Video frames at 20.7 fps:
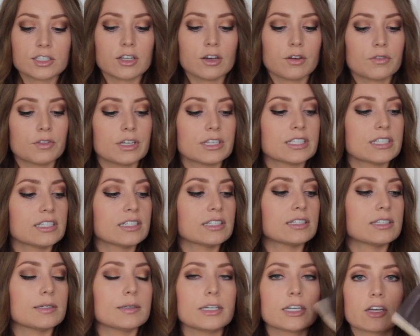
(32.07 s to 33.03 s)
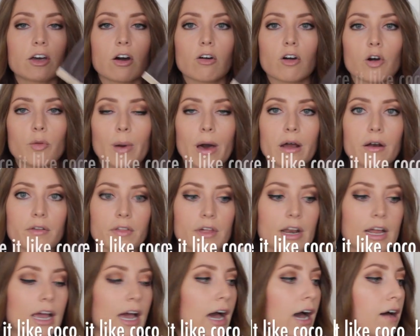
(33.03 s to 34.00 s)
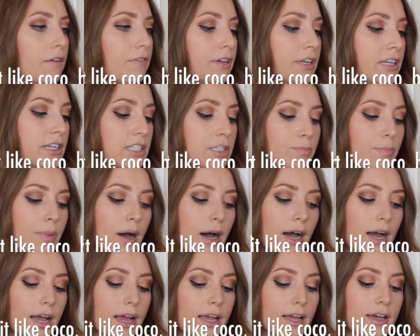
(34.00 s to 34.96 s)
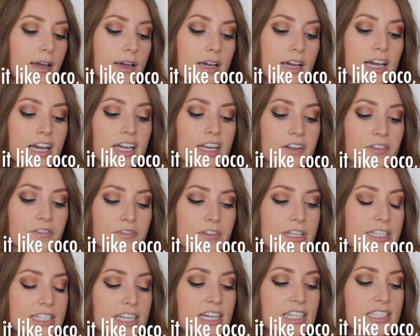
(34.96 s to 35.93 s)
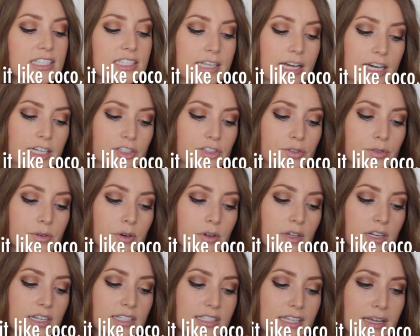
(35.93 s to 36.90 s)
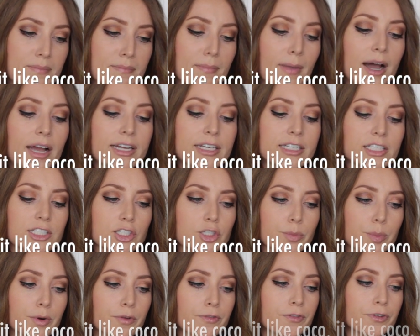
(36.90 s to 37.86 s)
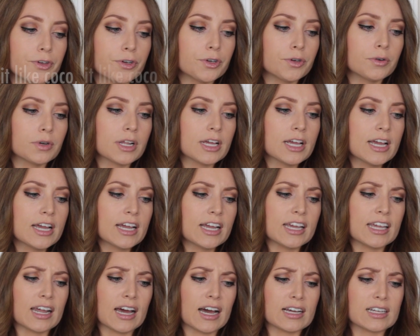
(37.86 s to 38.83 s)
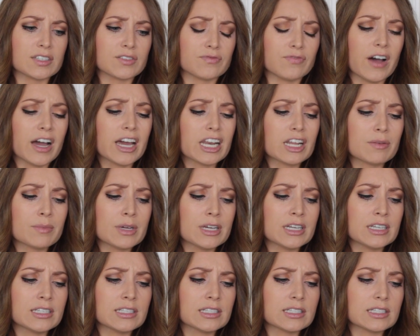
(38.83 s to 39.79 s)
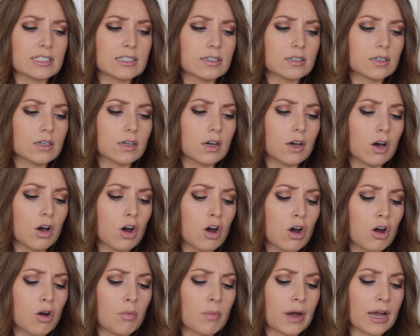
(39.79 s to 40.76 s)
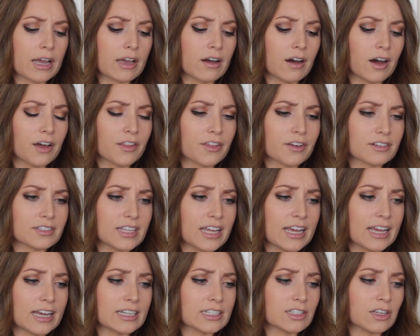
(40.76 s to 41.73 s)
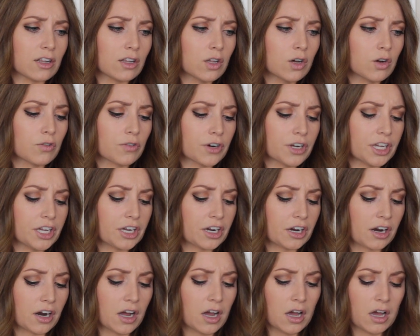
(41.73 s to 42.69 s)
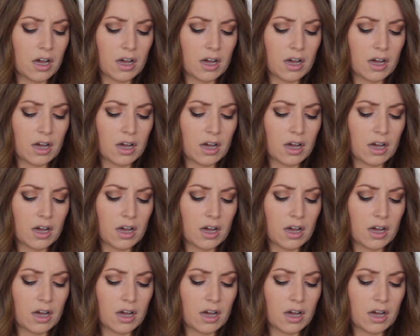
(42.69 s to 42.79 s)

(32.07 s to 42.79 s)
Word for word: So this is the cocoa powder that I have. It is by Navitas Natural, and it's a Mayan superfood. It has vitamins. Oh my god, there's ants all over here.